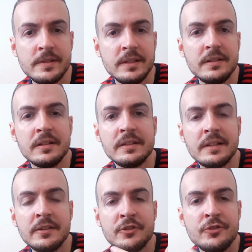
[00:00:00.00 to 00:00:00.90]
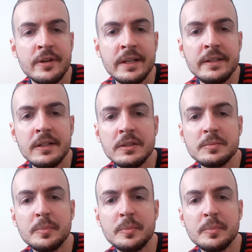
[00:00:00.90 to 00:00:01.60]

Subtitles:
it until it dry down,